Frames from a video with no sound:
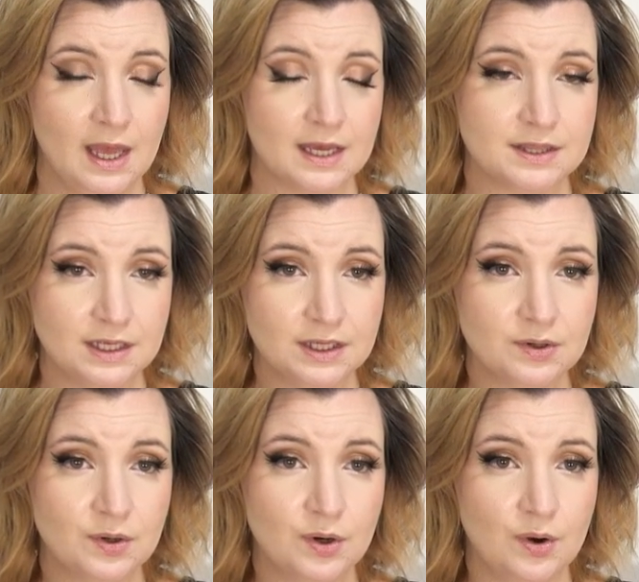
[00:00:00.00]
I think in
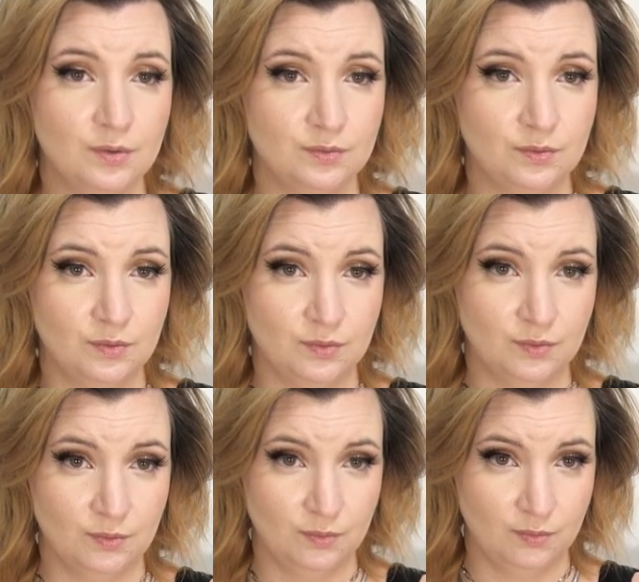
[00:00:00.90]
her own
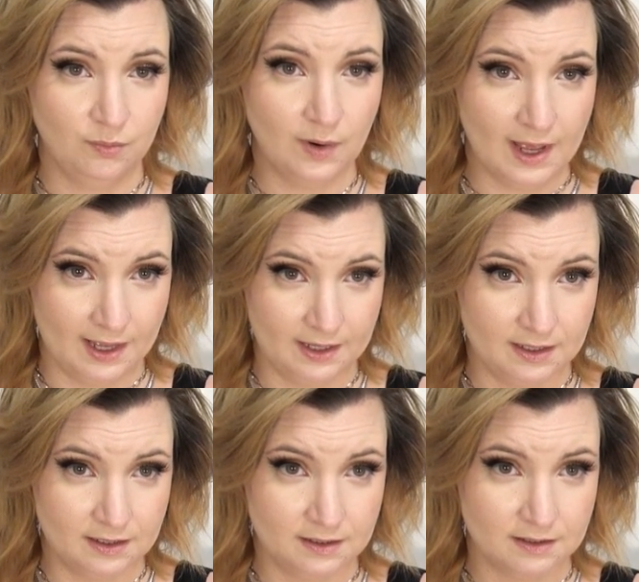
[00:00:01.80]

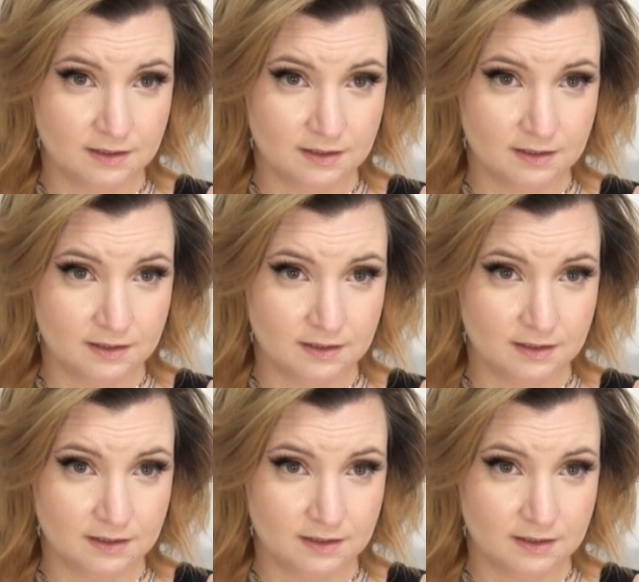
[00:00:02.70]
way,